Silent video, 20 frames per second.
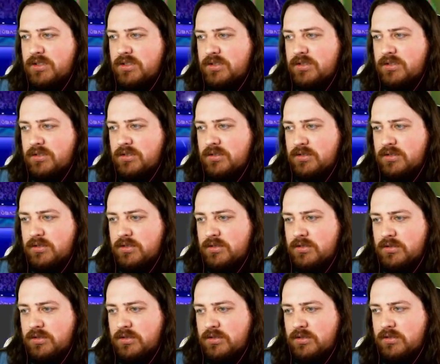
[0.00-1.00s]

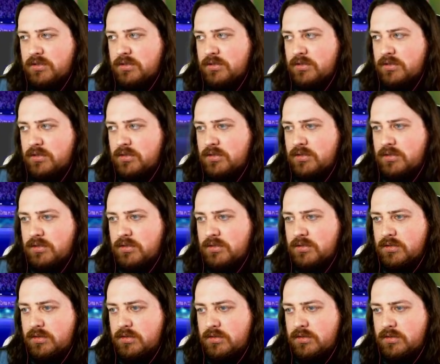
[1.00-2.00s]

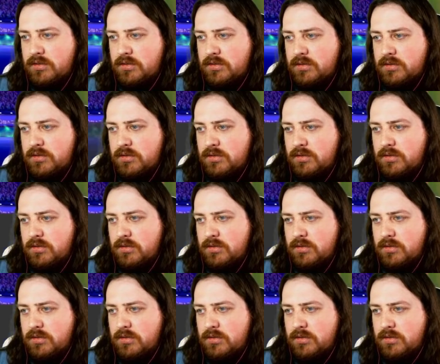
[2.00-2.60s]
[no speech]